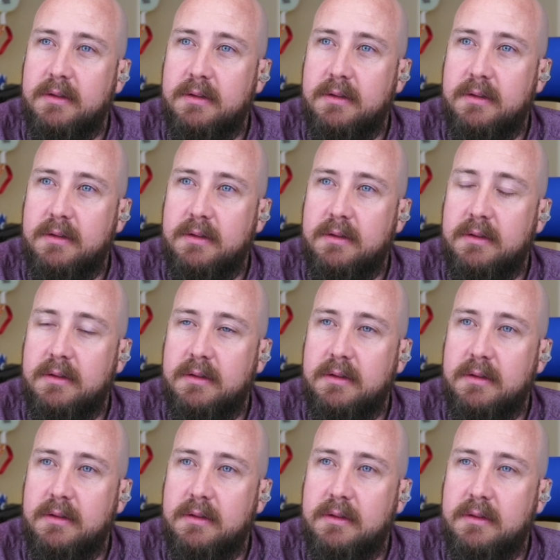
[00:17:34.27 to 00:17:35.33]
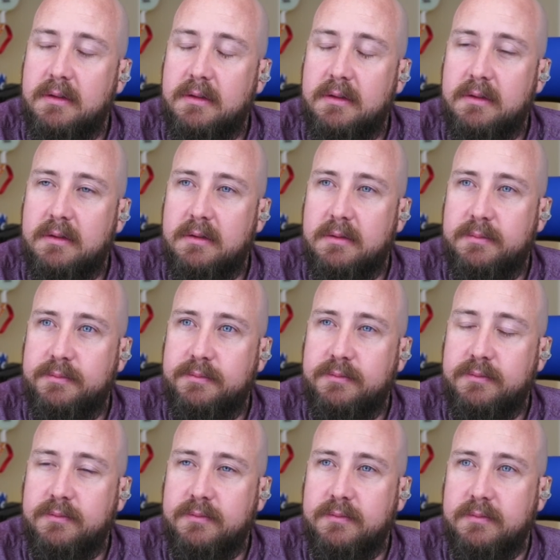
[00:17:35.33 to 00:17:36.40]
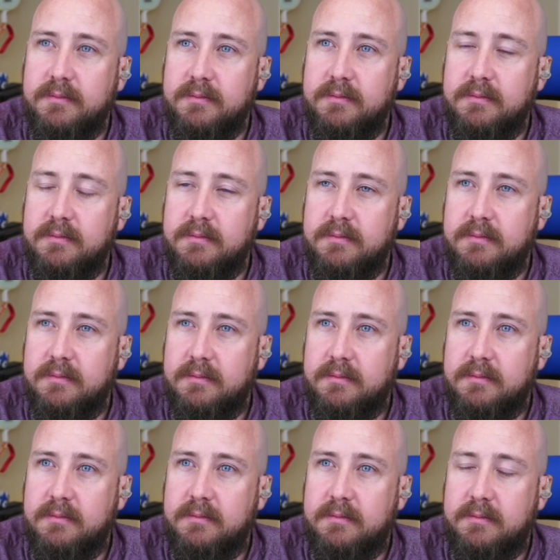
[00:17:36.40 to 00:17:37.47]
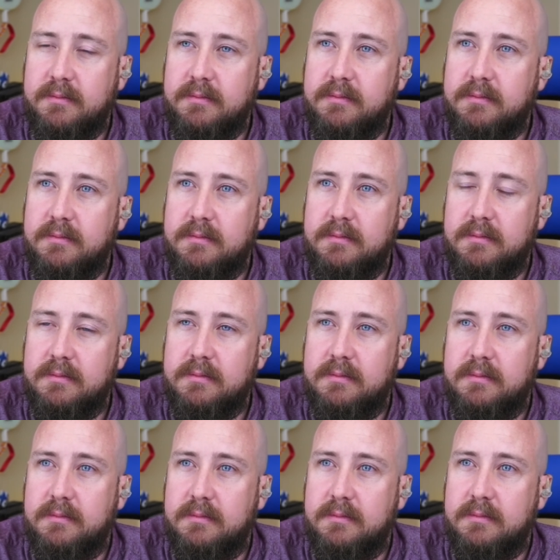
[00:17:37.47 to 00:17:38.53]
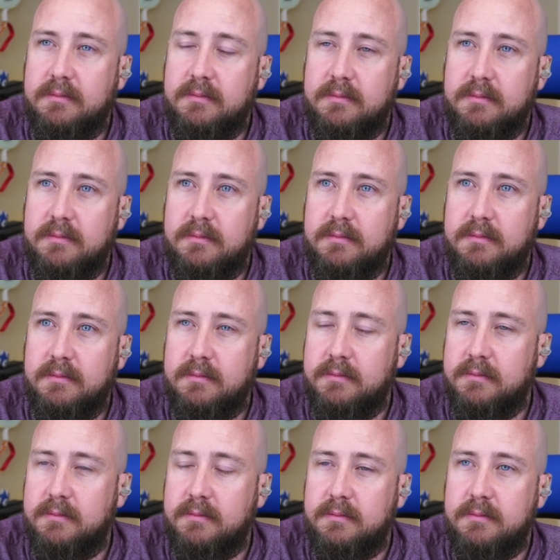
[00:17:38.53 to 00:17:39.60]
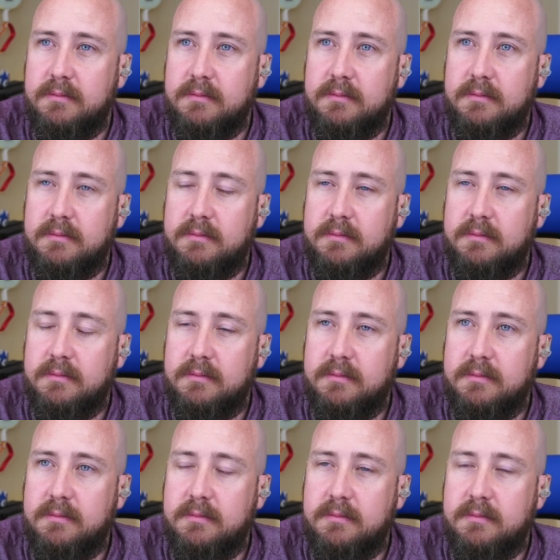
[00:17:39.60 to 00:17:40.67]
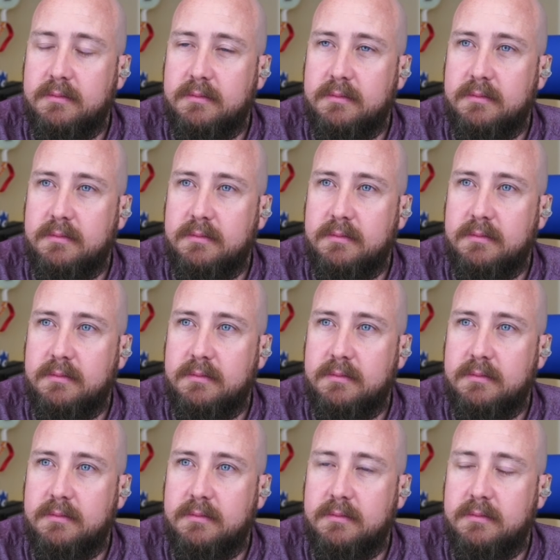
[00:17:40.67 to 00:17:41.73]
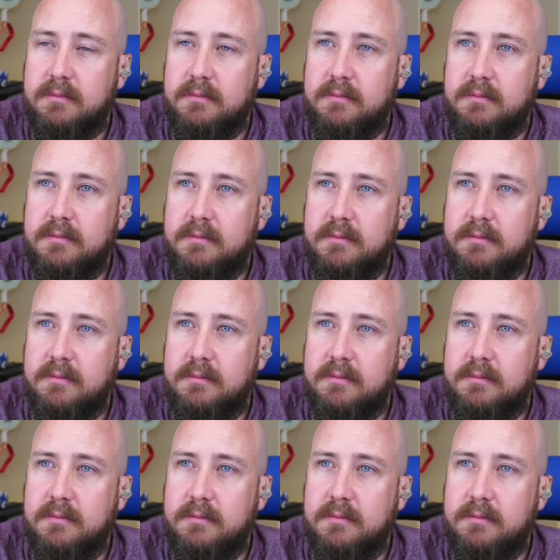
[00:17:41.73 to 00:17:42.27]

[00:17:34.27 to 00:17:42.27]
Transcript: This person isn't speaking.